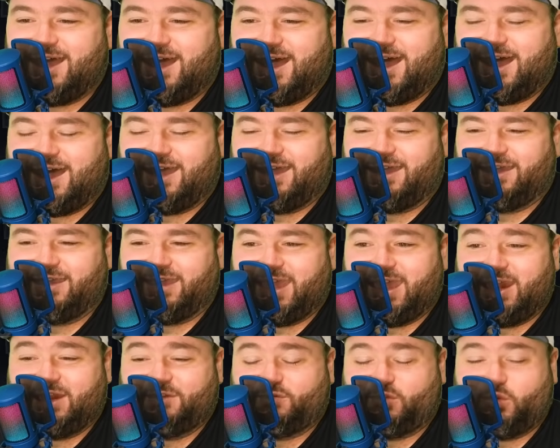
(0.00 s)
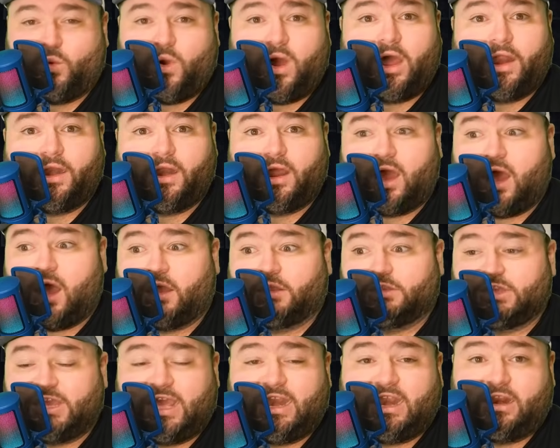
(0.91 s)
And if you want
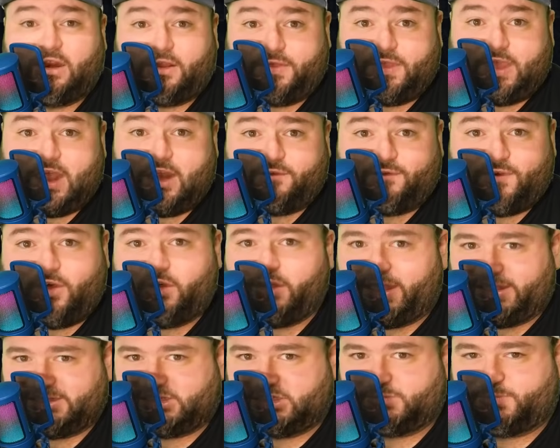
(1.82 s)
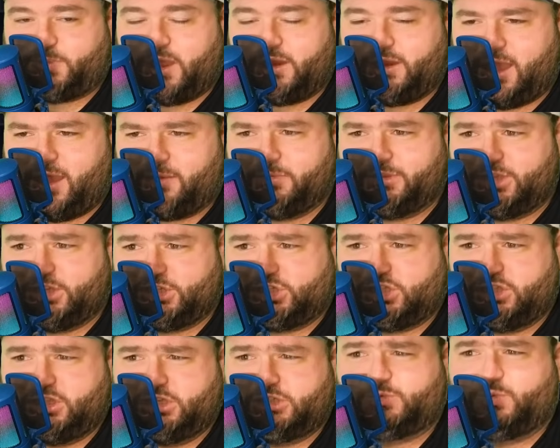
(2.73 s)
to get in on the NFL against the spread
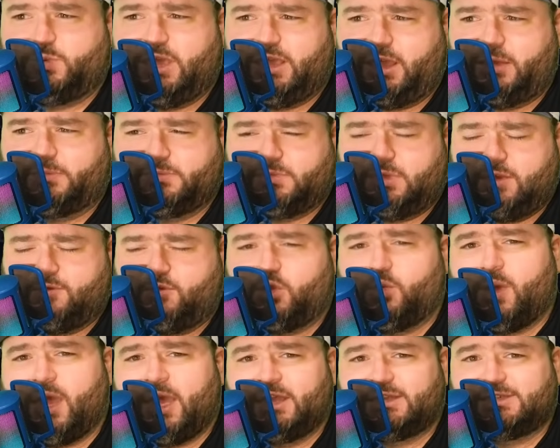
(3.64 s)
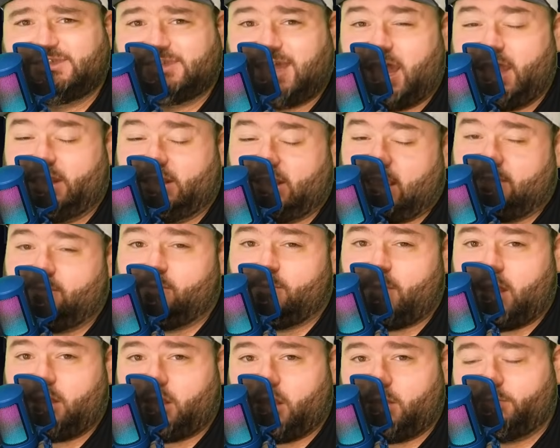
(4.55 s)
competition this week, I'm giving away a signed David
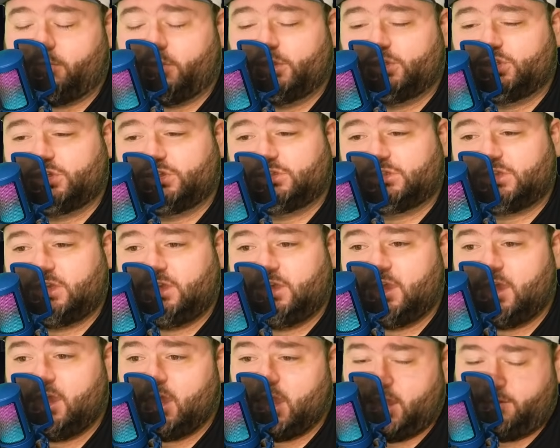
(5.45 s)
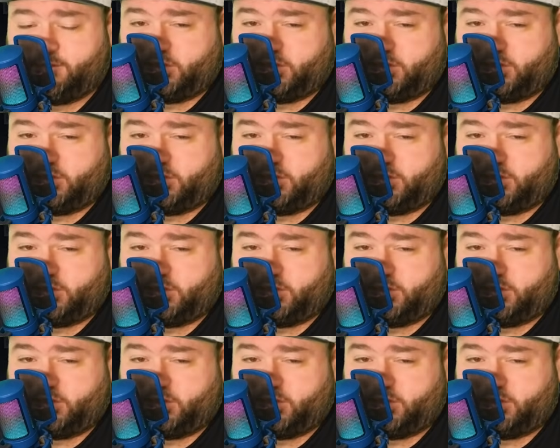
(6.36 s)
Montgomery jersey. If you're